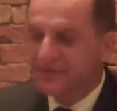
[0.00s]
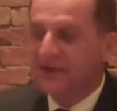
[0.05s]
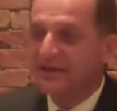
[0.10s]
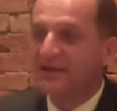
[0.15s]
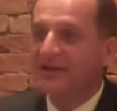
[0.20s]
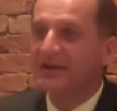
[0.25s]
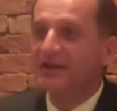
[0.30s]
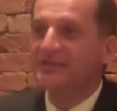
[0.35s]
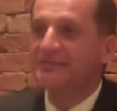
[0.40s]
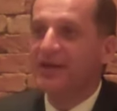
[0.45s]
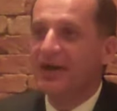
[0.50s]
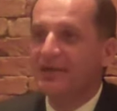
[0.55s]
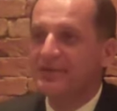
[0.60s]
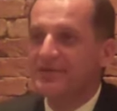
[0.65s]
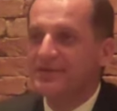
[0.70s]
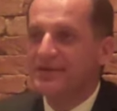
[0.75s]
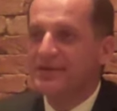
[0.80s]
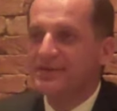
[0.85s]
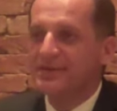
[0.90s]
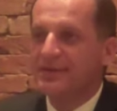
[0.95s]
Frédéric
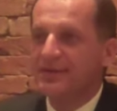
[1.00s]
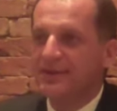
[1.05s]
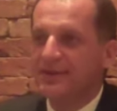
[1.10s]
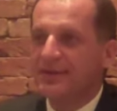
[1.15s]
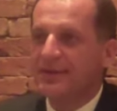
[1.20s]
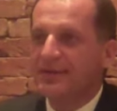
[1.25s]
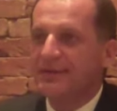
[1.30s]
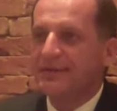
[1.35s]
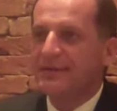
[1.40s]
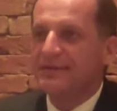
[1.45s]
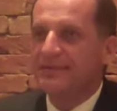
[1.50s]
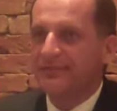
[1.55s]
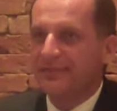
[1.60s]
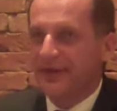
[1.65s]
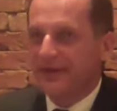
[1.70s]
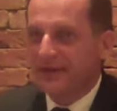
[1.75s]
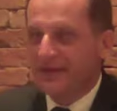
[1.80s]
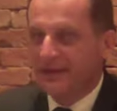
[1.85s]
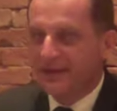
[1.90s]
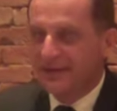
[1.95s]
Barnier.
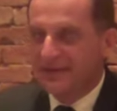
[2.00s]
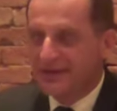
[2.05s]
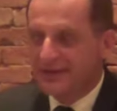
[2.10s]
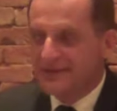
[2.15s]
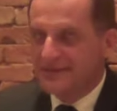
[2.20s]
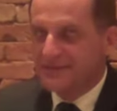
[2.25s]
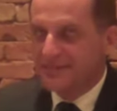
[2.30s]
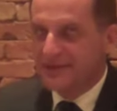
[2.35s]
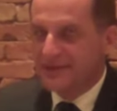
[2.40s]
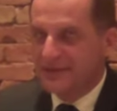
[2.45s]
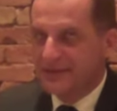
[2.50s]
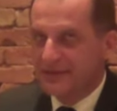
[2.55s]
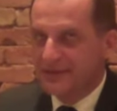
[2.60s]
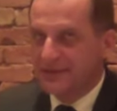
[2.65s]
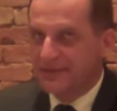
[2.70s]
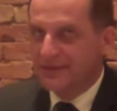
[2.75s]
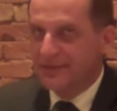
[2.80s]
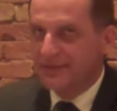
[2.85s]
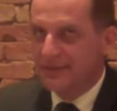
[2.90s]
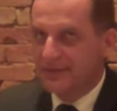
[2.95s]
Frédéric has been